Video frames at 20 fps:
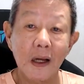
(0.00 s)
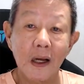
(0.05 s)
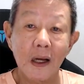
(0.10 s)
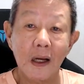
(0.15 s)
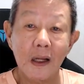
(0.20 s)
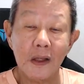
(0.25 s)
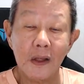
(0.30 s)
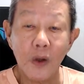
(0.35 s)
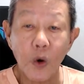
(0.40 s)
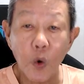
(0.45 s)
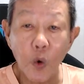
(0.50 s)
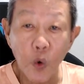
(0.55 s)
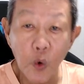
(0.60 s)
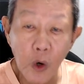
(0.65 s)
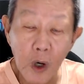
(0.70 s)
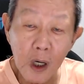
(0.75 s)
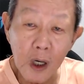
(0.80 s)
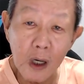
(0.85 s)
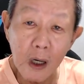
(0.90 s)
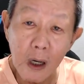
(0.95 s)
The
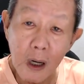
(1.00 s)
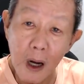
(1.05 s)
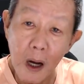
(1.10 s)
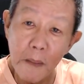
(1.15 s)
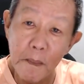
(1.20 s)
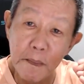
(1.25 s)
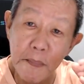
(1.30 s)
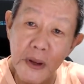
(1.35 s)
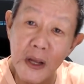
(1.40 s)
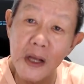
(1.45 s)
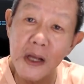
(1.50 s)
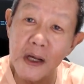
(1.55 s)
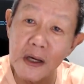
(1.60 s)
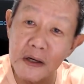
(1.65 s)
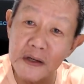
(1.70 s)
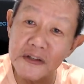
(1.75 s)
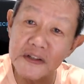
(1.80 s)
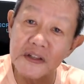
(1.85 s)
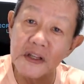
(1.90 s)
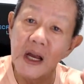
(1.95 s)
world
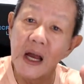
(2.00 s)
biggest